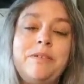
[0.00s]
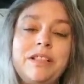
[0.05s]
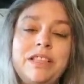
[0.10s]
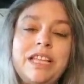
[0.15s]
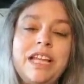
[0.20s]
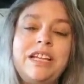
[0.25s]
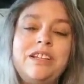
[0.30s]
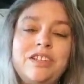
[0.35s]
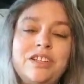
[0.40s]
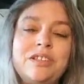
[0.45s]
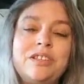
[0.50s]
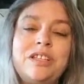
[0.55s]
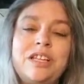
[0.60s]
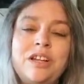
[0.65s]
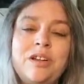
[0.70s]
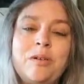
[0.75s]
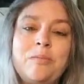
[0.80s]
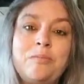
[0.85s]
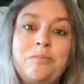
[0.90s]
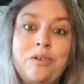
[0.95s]
but they just,
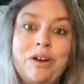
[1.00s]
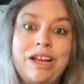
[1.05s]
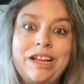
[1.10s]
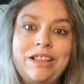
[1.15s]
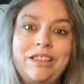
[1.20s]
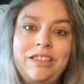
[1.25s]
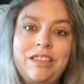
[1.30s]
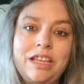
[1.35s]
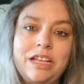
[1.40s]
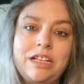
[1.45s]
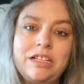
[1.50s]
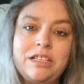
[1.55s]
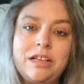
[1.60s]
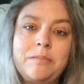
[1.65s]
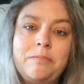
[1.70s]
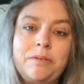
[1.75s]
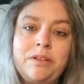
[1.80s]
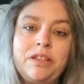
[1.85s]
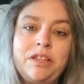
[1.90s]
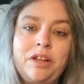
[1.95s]
you know, brightened things
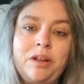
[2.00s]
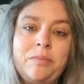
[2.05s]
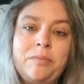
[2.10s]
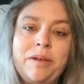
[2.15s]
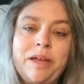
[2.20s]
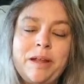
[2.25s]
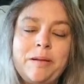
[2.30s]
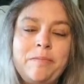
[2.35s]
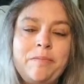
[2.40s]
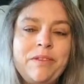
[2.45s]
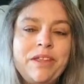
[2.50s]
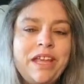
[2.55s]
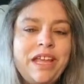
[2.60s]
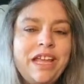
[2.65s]
up a little bit.